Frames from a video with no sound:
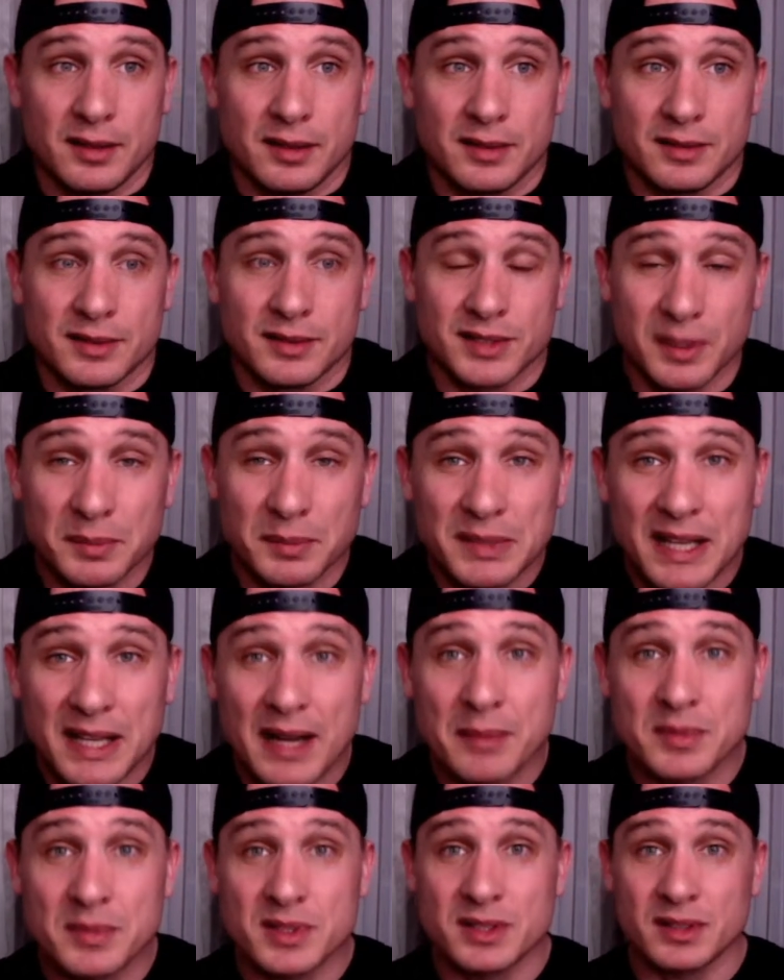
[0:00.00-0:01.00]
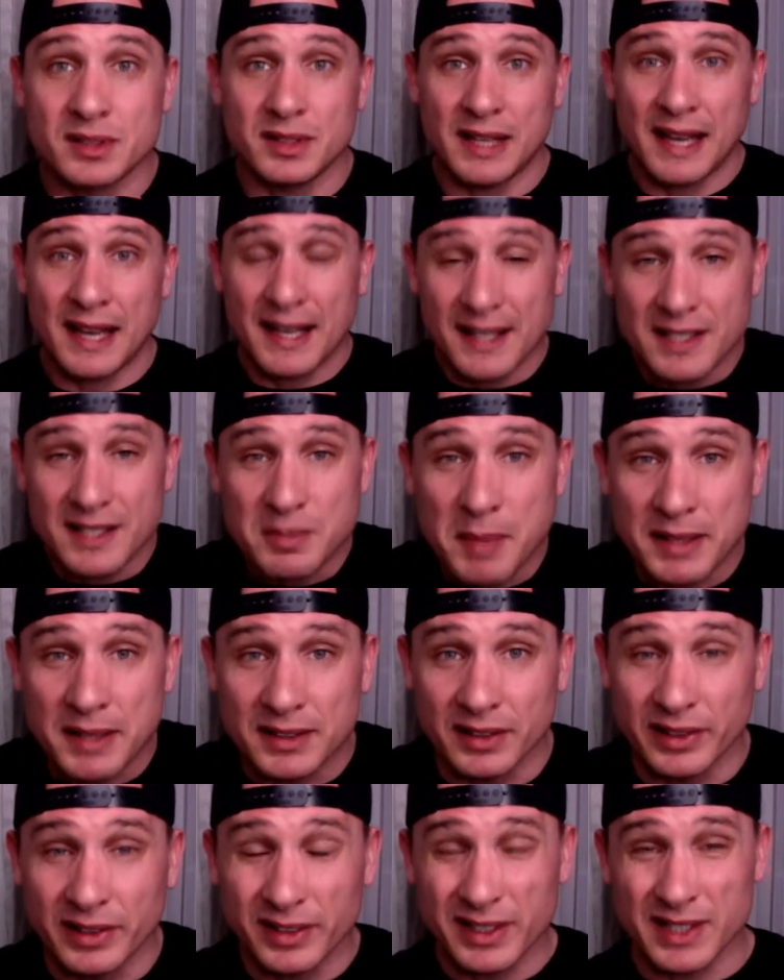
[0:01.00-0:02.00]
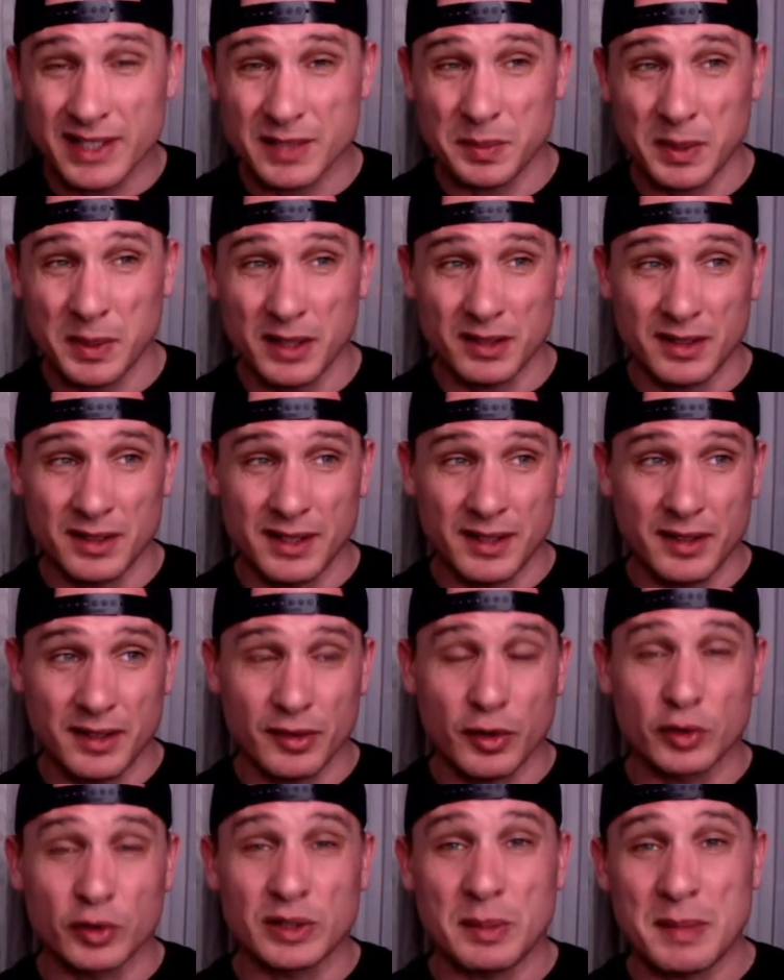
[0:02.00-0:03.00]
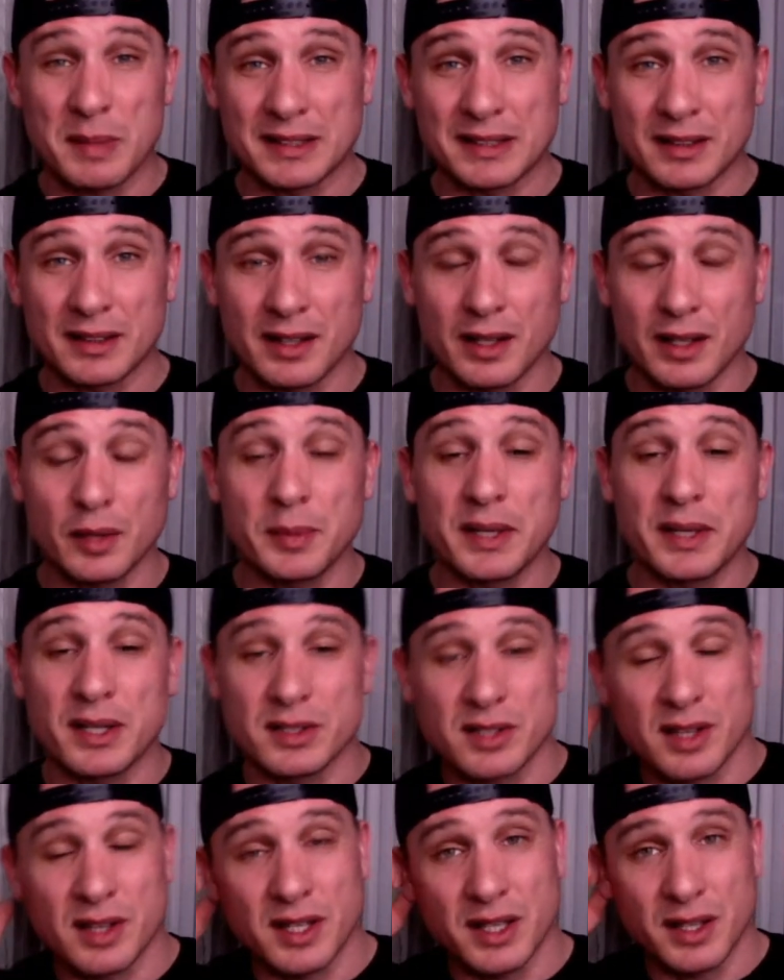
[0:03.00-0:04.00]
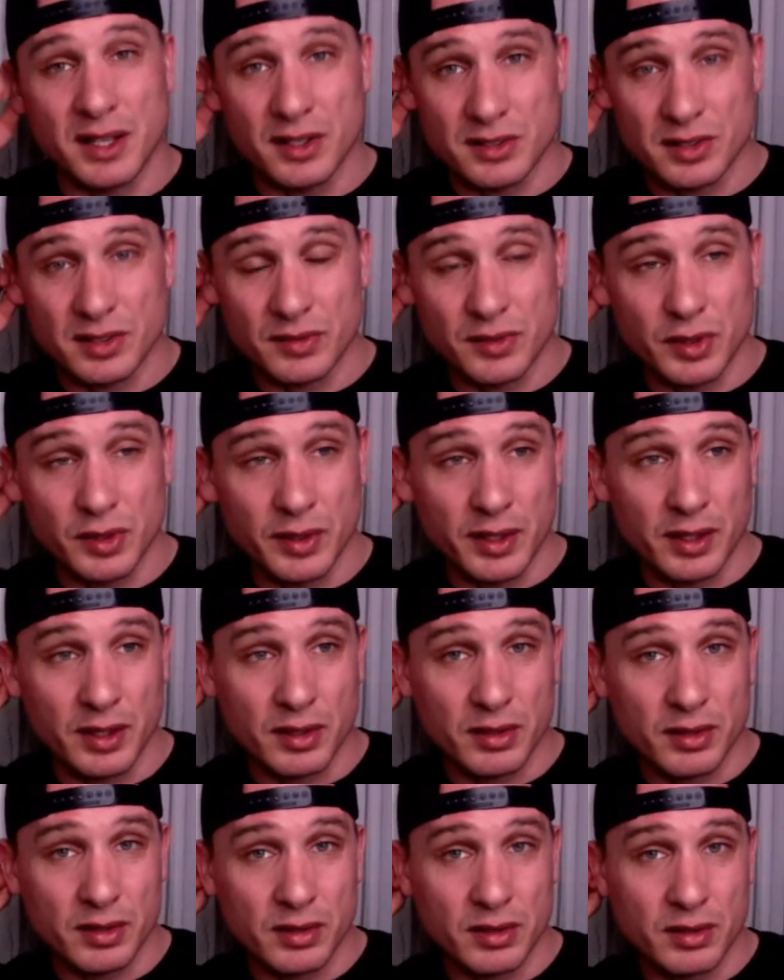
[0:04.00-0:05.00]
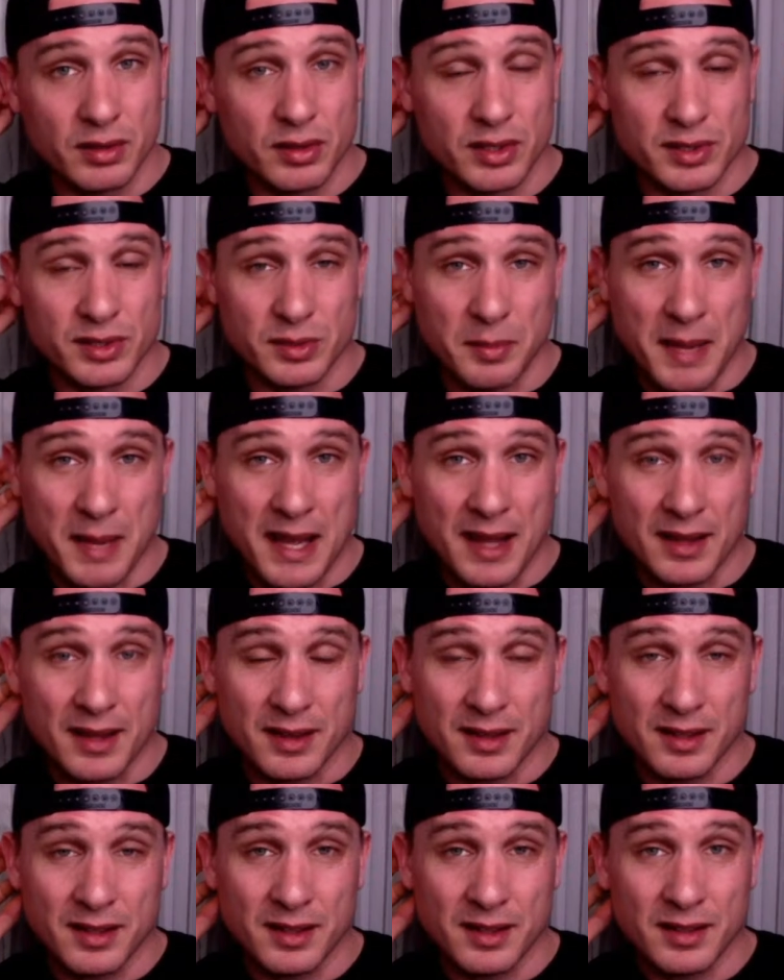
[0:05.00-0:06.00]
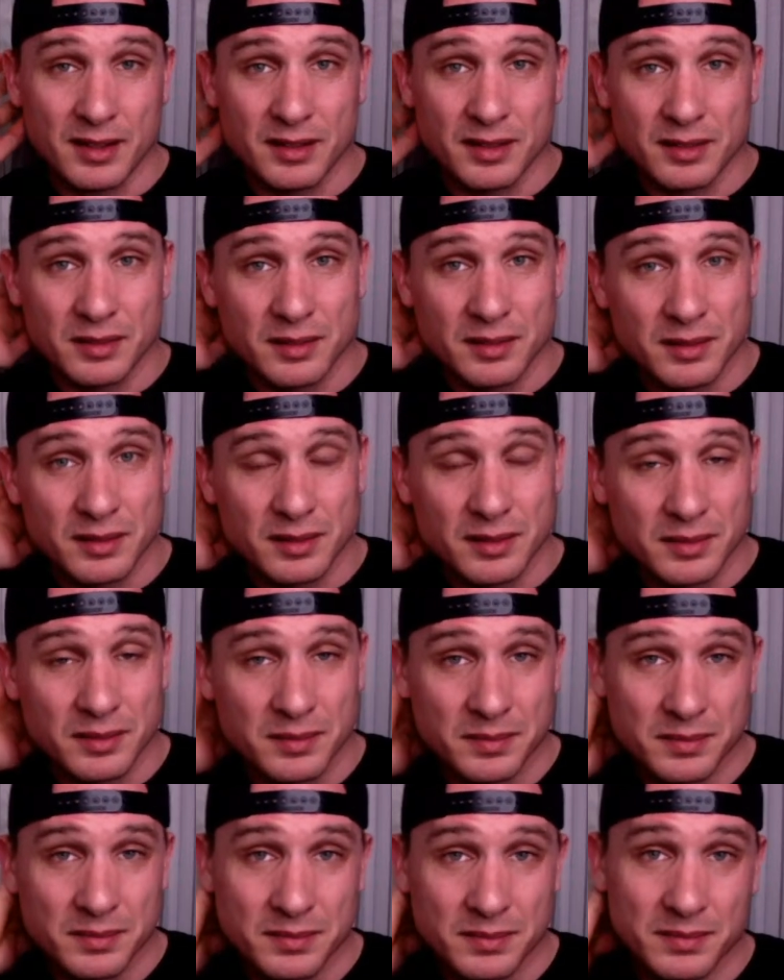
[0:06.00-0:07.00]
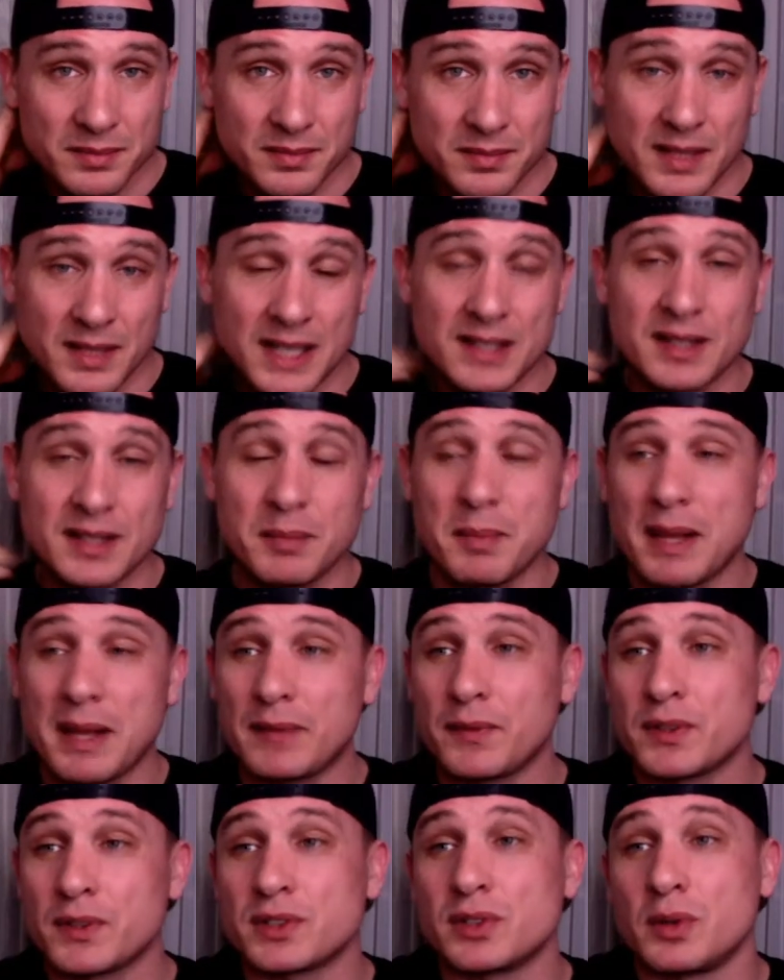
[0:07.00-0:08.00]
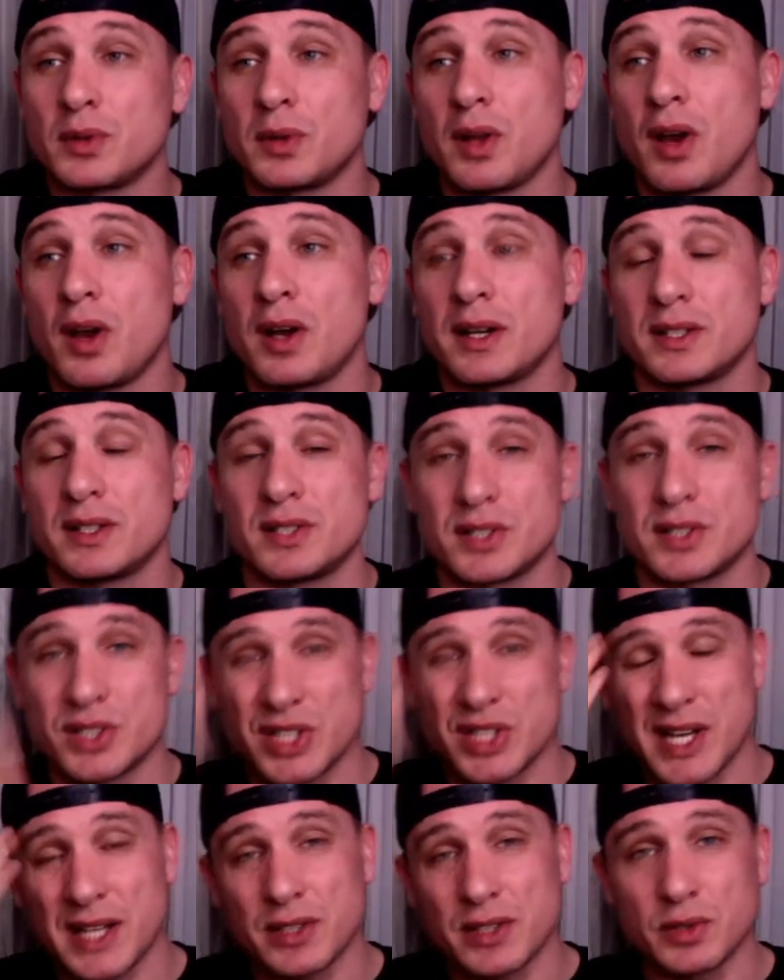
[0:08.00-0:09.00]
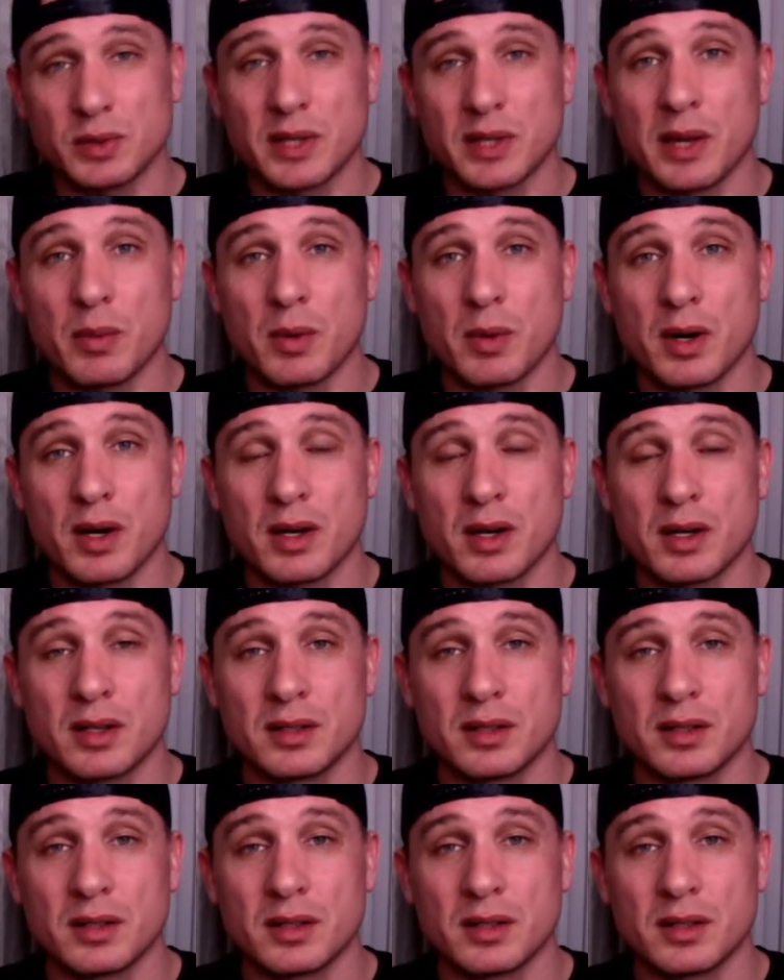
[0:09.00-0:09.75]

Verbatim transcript: sometimes, yeah, it is mental illness, but they're only mentally ill because of the years of doing crystal meth. They did meth for so long, it just changed who they were.